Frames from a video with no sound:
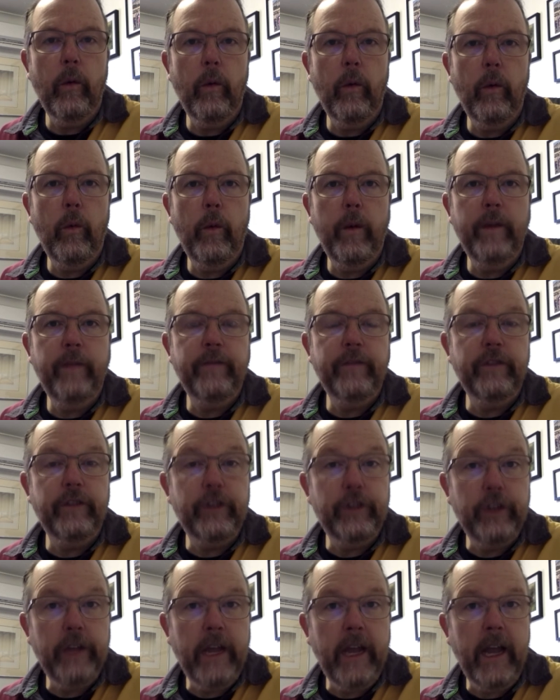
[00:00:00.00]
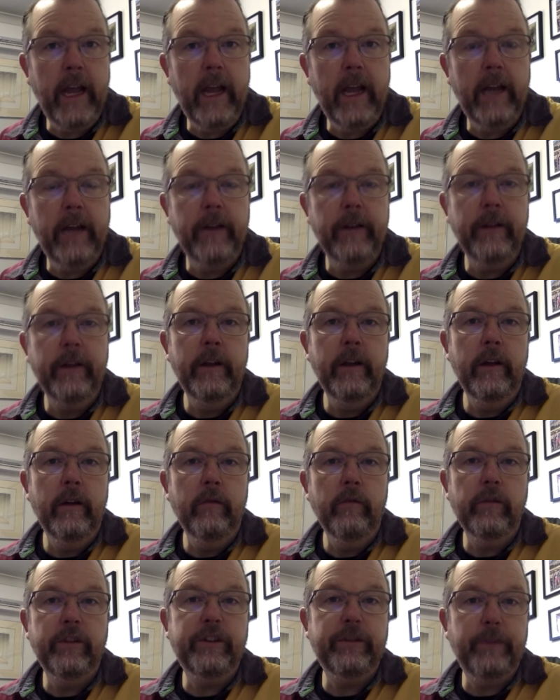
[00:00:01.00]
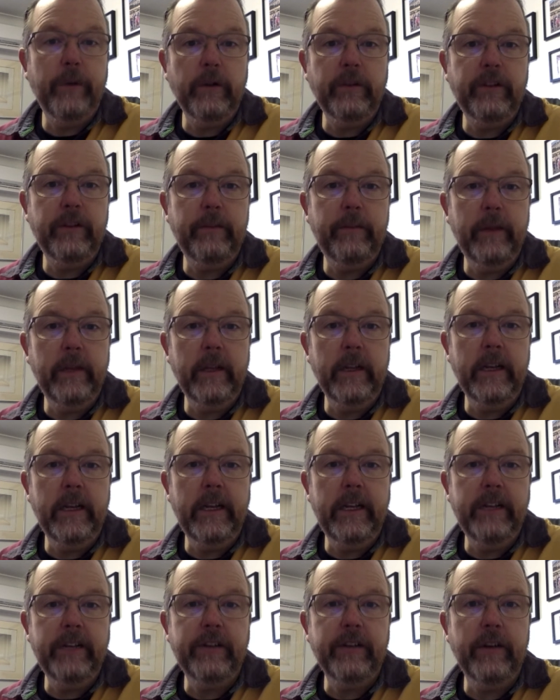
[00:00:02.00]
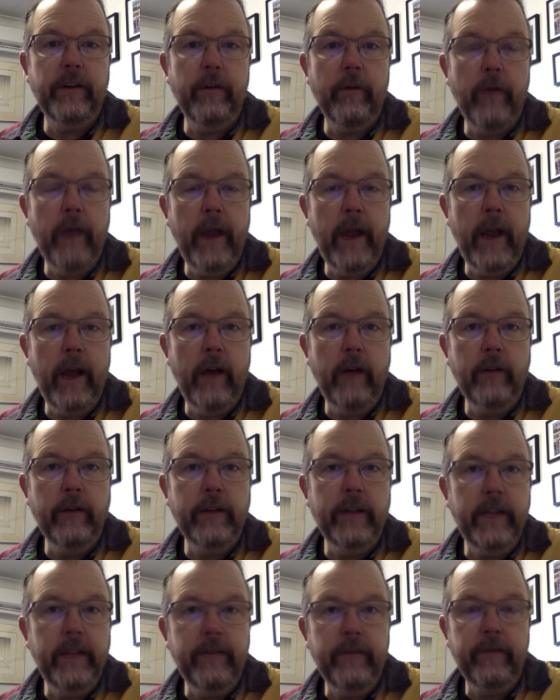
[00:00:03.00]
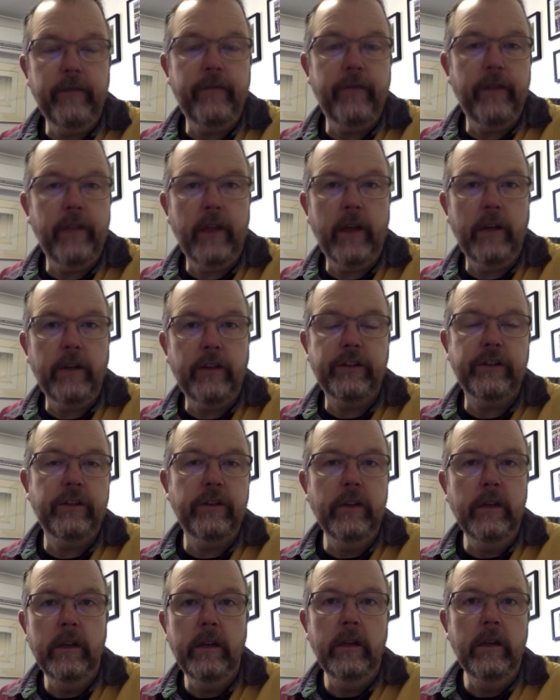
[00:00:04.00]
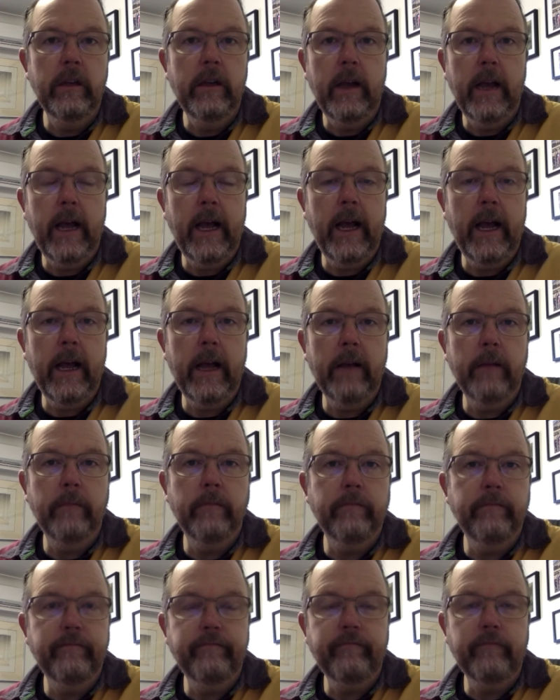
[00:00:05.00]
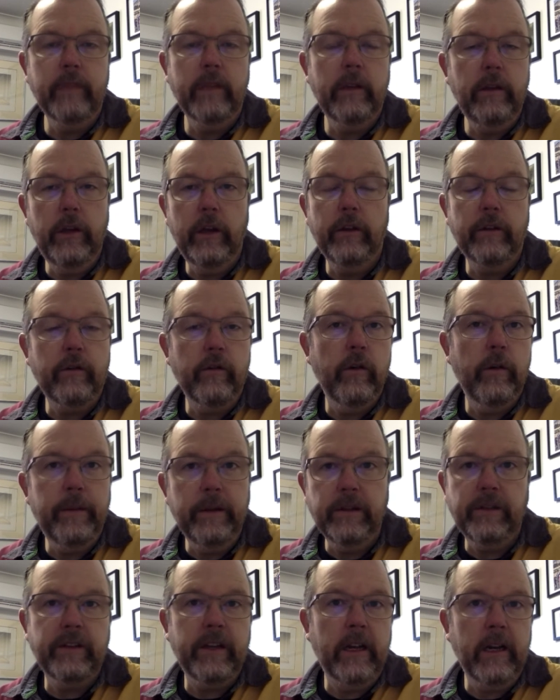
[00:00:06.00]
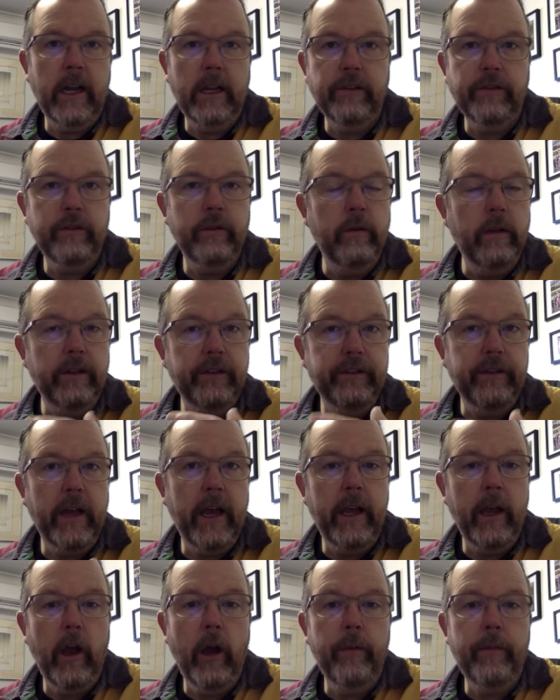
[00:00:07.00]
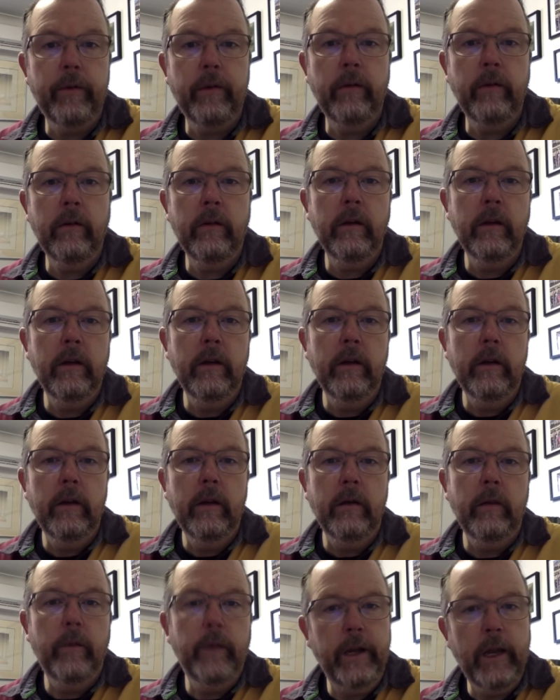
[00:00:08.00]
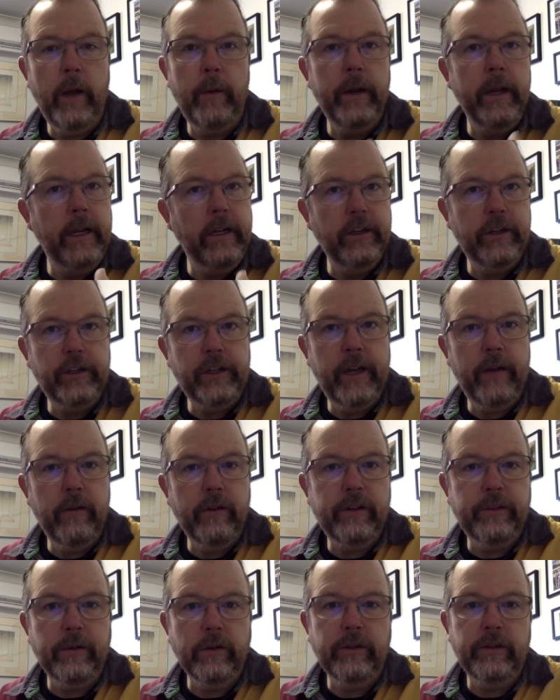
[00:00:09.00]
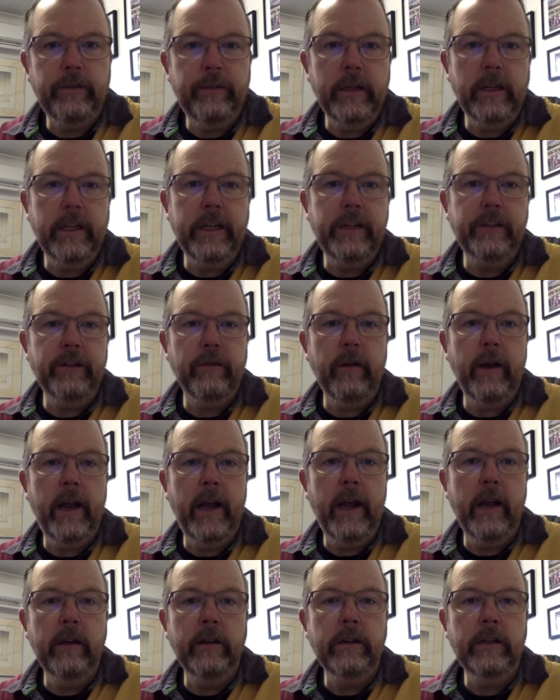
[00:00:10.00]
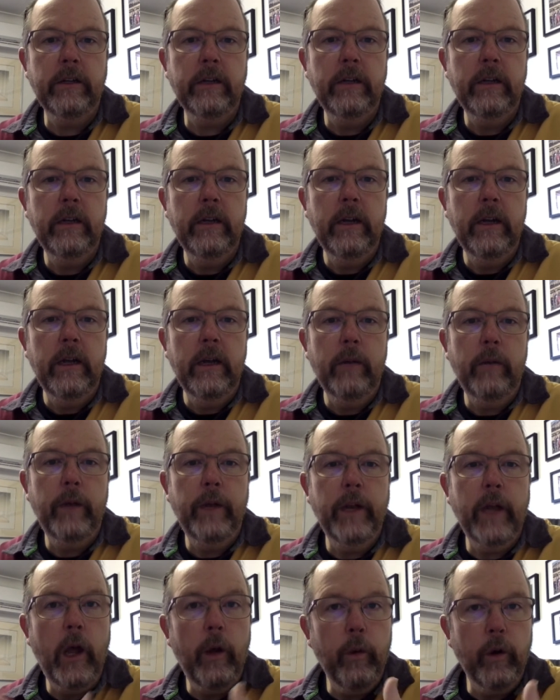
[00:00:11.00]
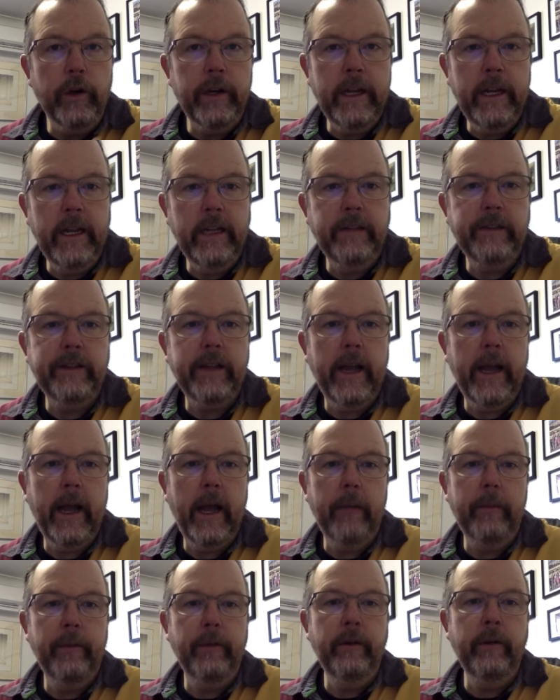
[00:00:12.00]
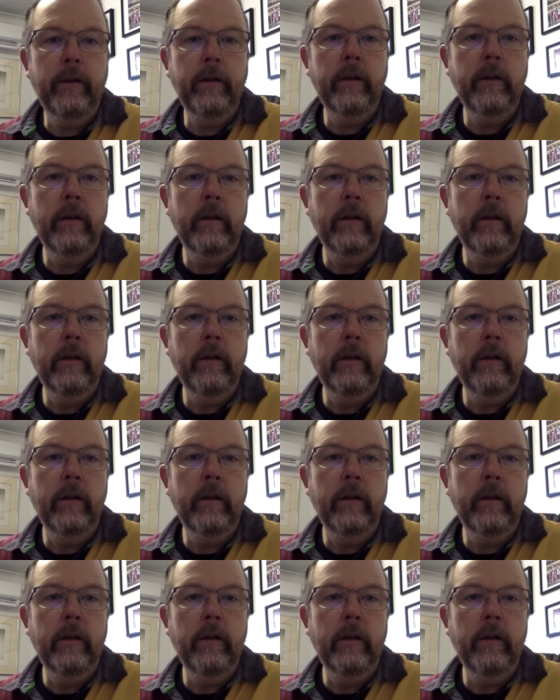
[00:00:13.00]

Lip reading: We've shared responsibilities around, even for those youth group and Sunday school as they open. We know we need to share responsibilities around. We know what needs to happen.